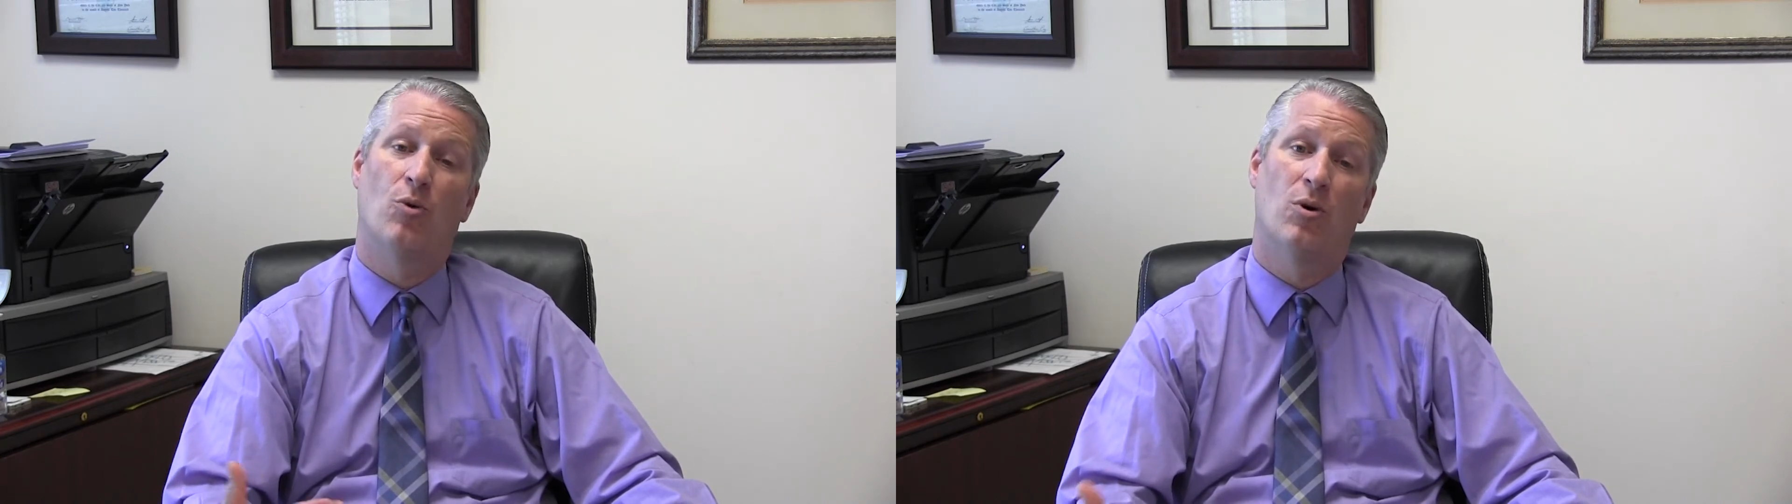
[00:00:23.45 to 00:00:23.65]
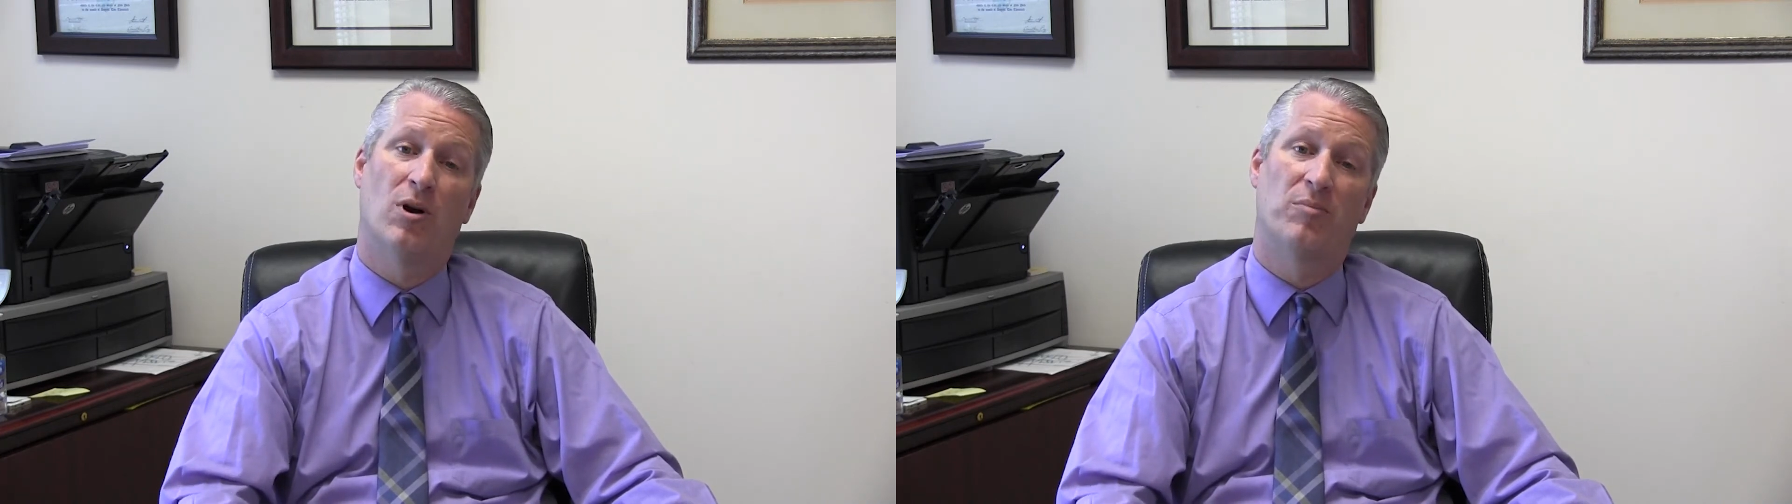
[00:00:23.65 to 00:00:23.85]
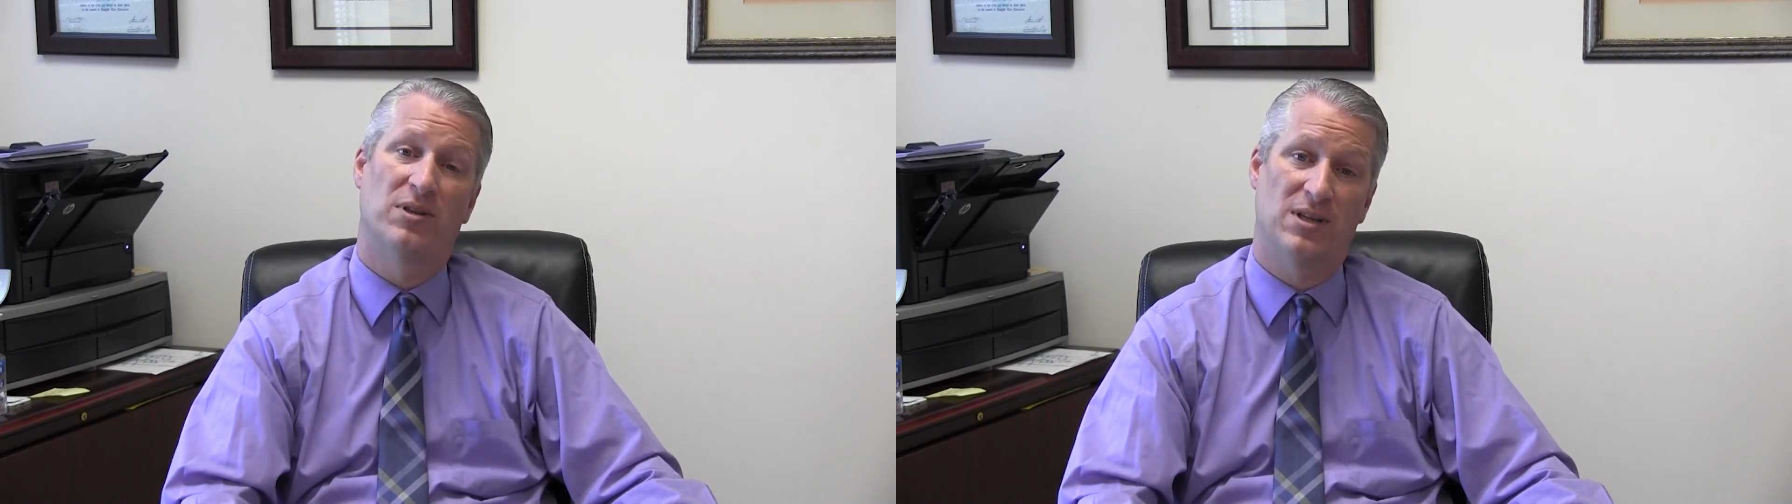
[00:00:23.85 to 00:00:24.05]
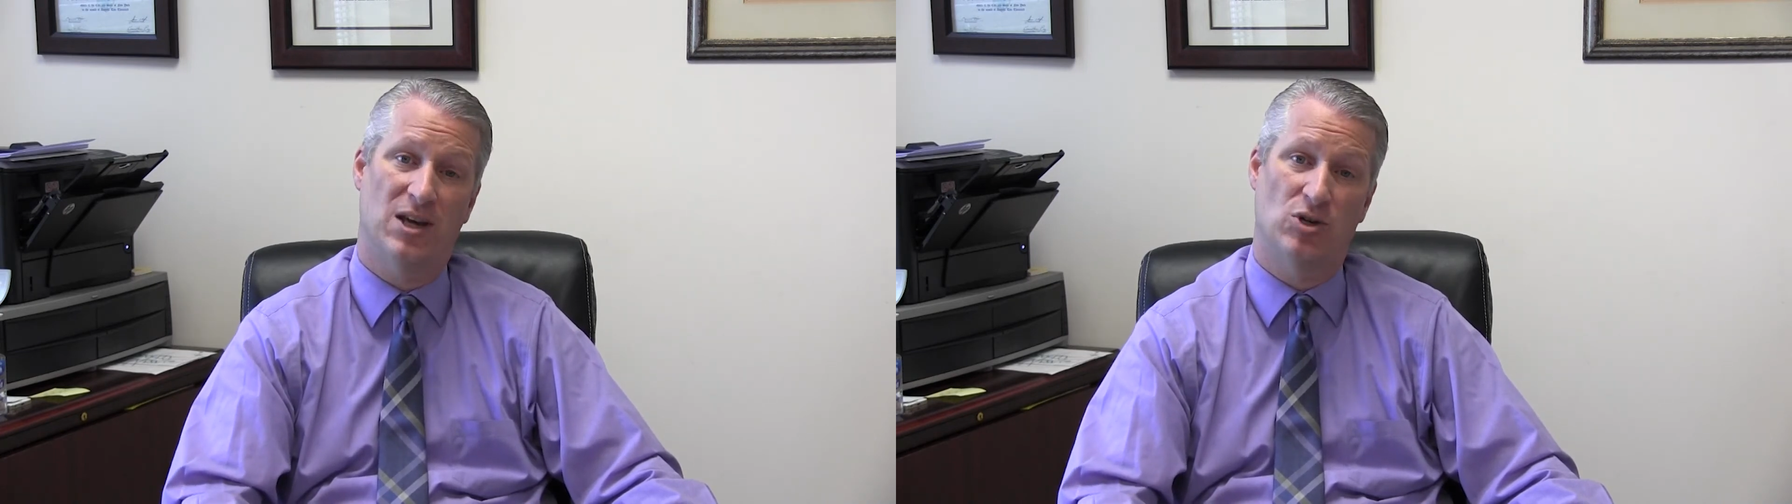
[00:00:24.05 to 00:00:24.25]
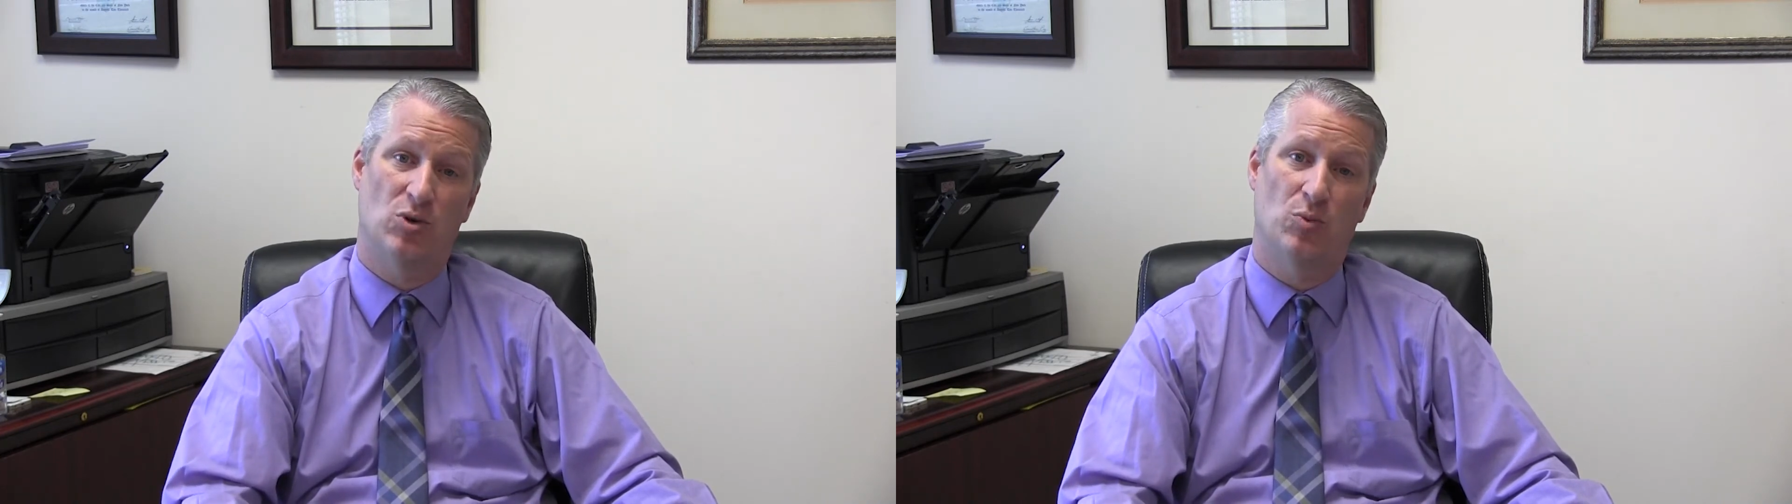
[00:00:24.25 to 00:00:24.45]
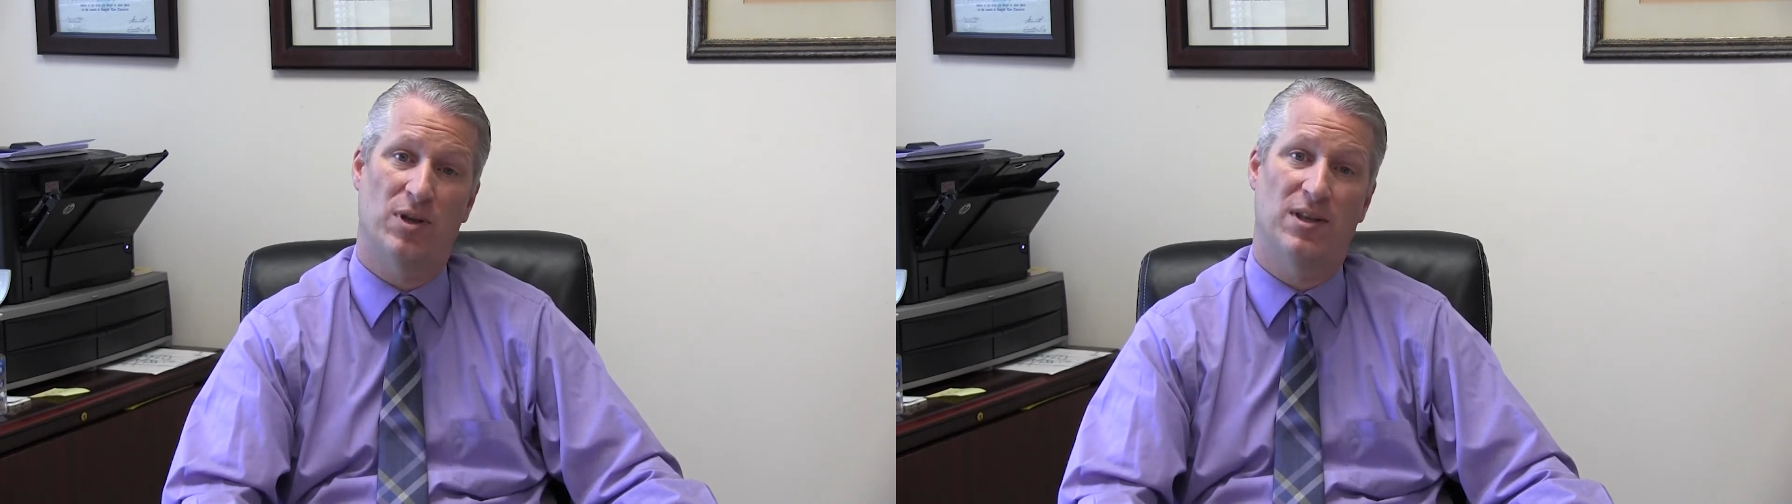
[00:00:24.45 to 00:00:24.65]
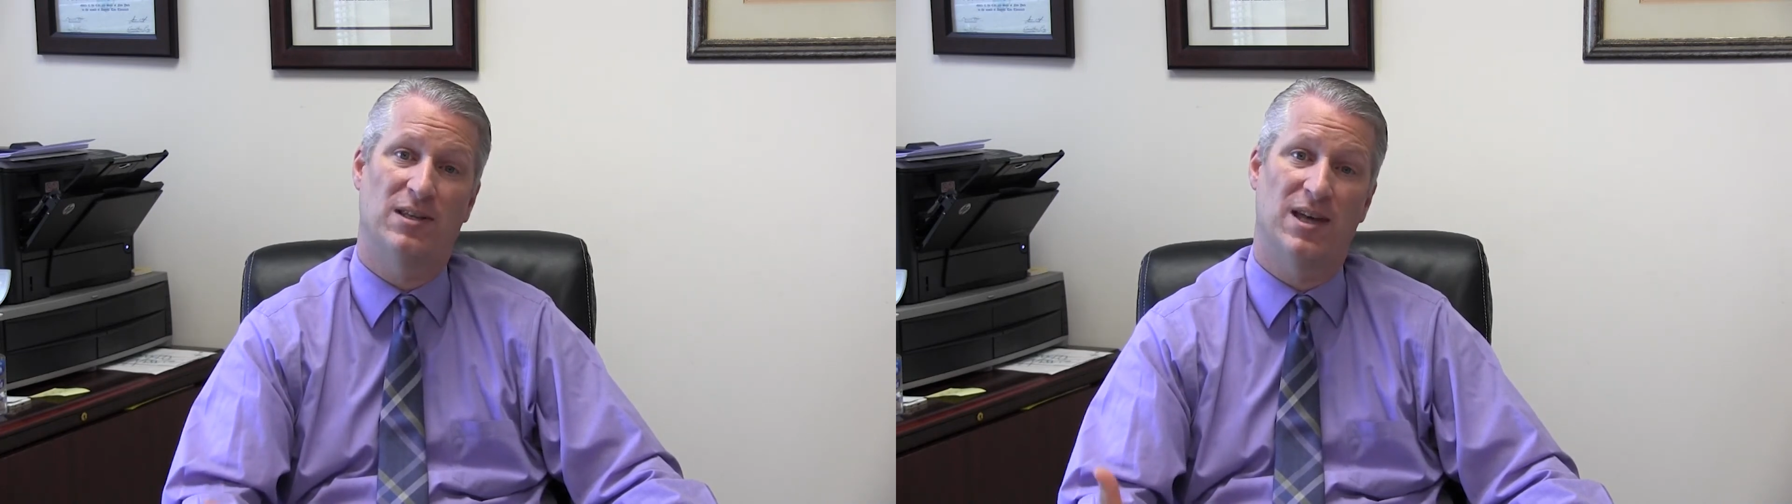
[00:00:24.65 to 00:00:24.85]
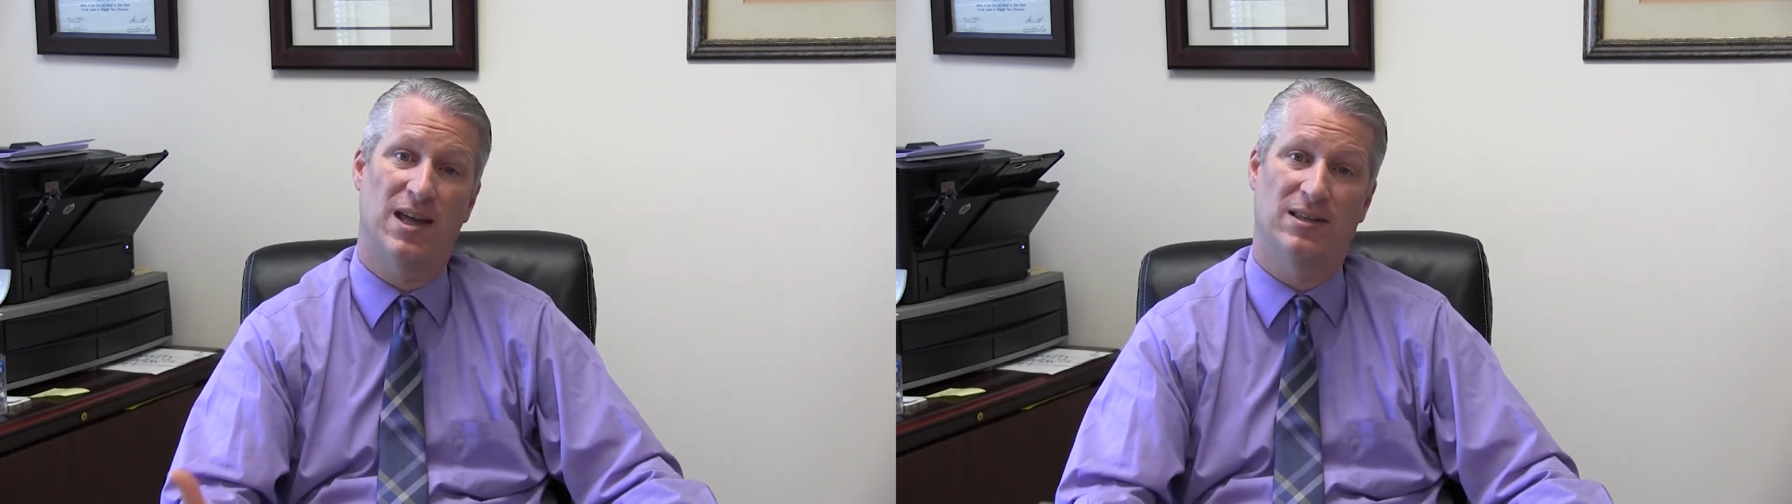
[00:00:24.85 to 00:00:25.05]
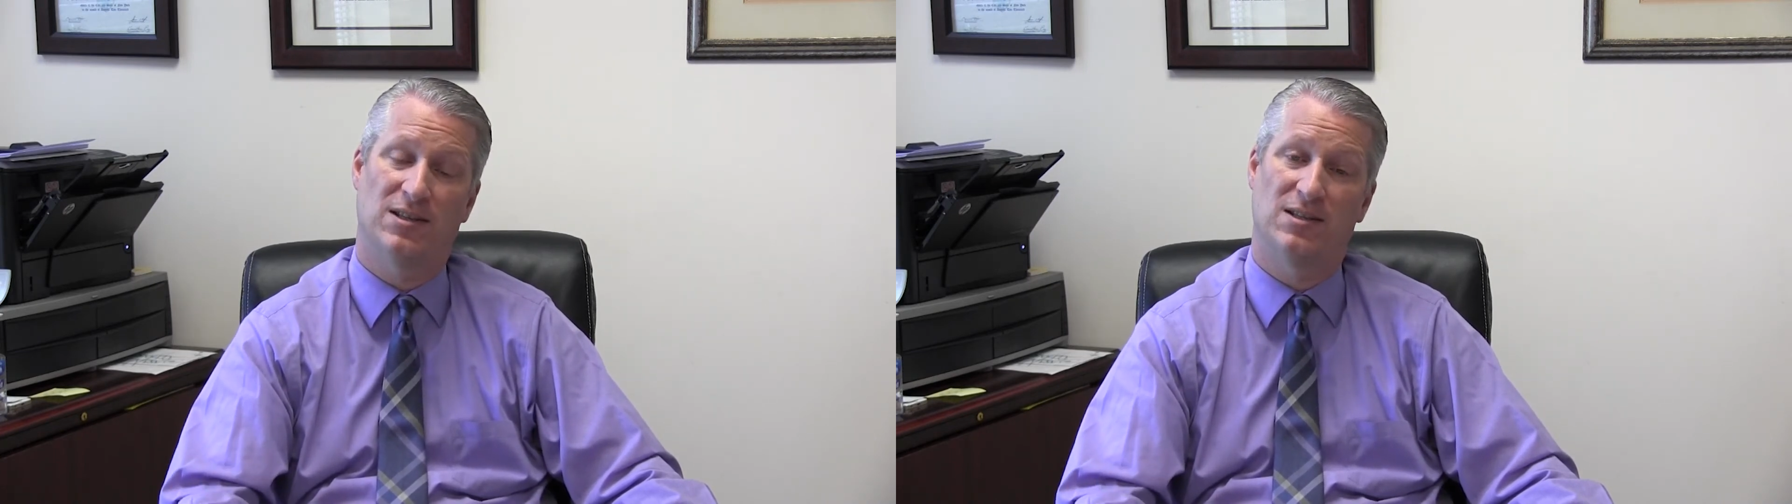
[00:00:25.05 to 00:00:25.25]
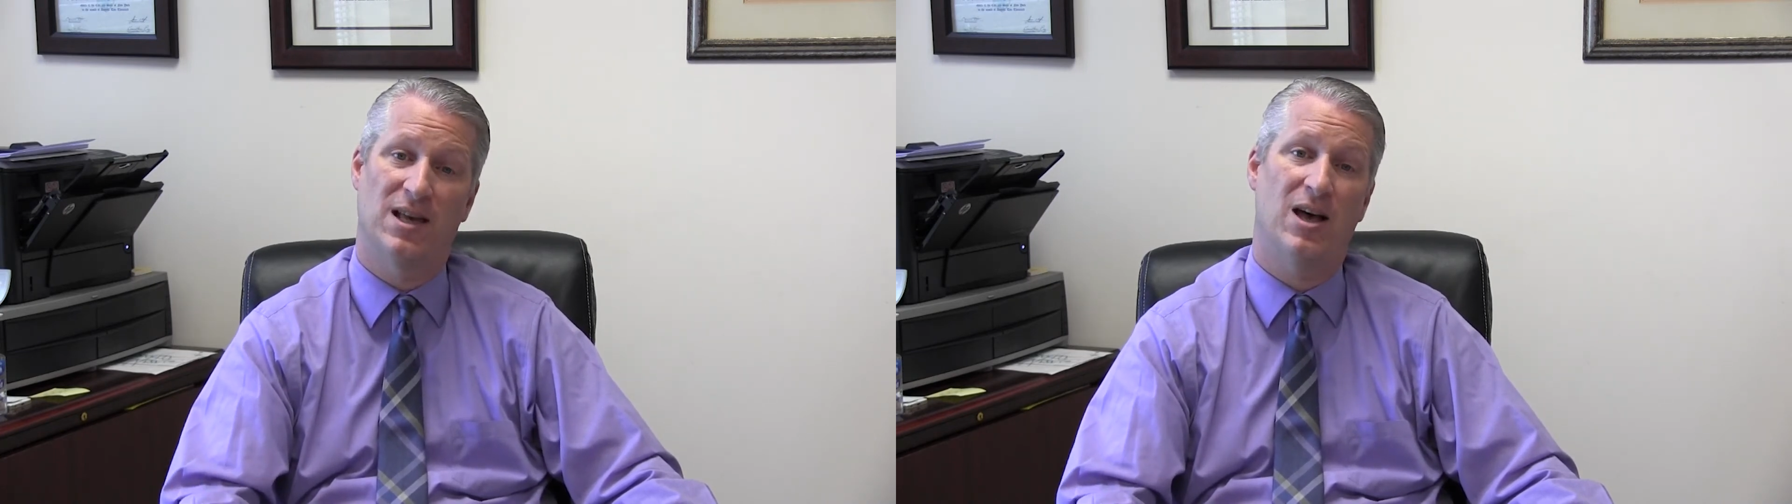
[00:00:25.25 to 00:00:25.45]
or possession with intent
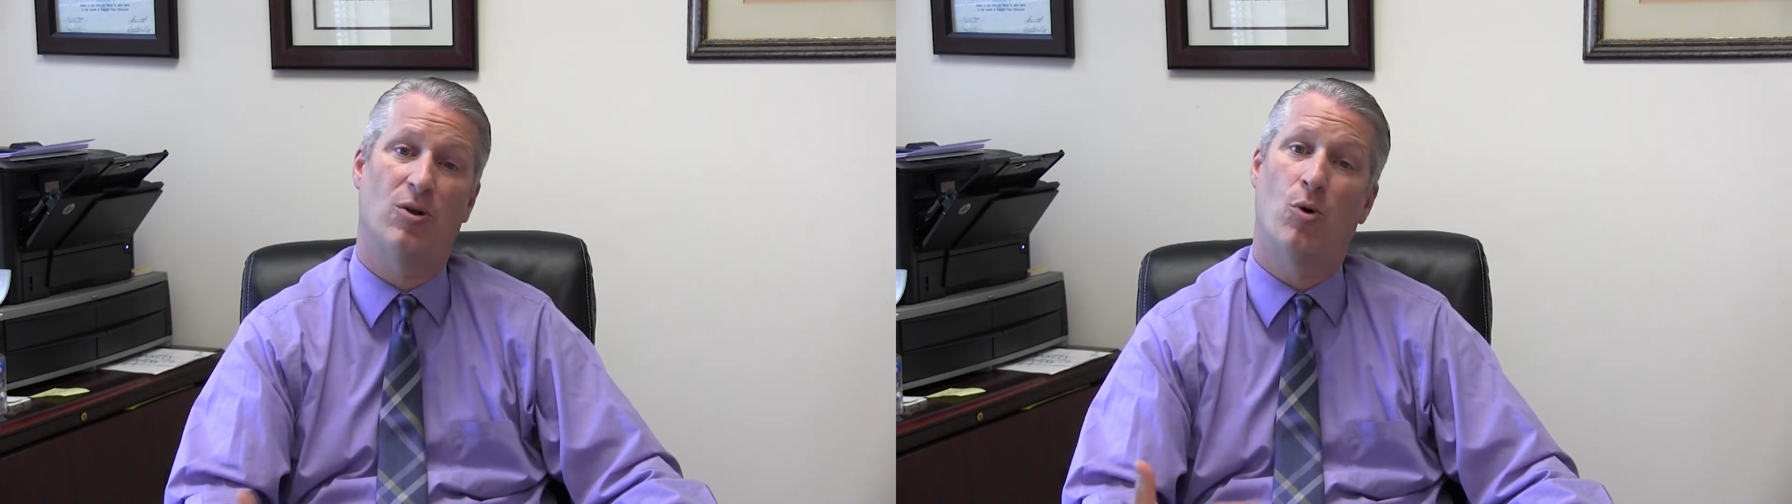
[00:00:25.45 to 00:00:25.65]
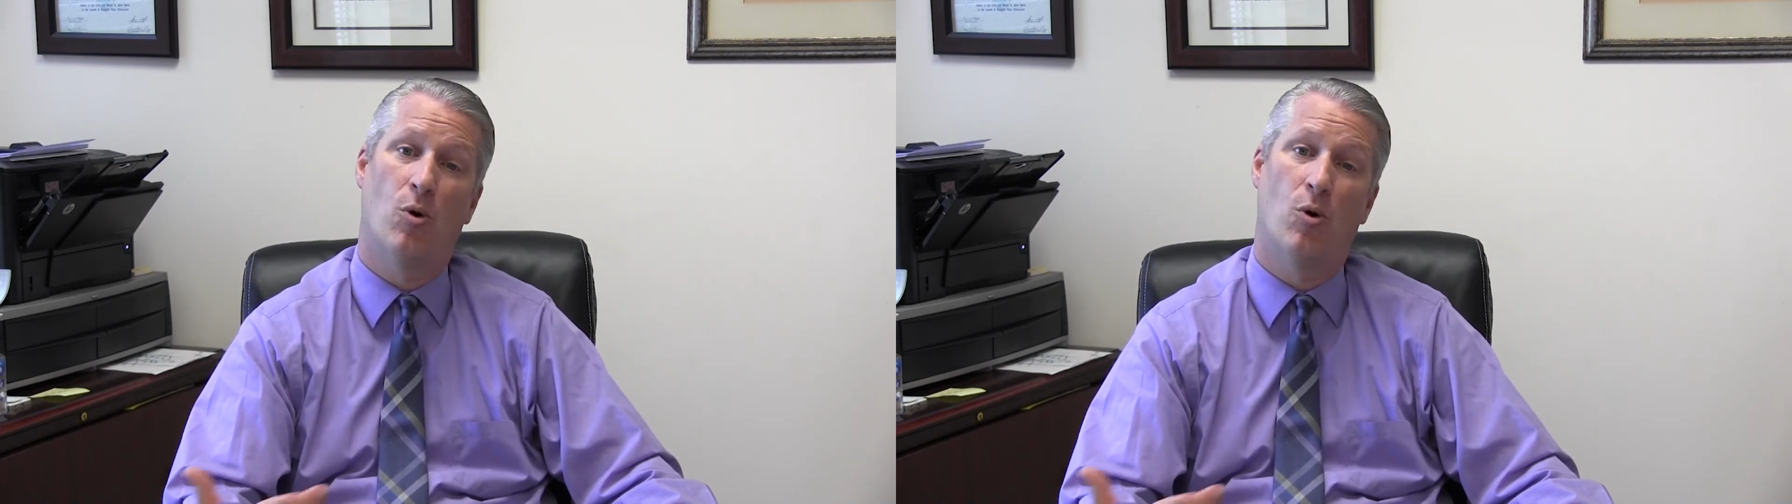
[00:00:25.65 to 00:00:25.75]
to sell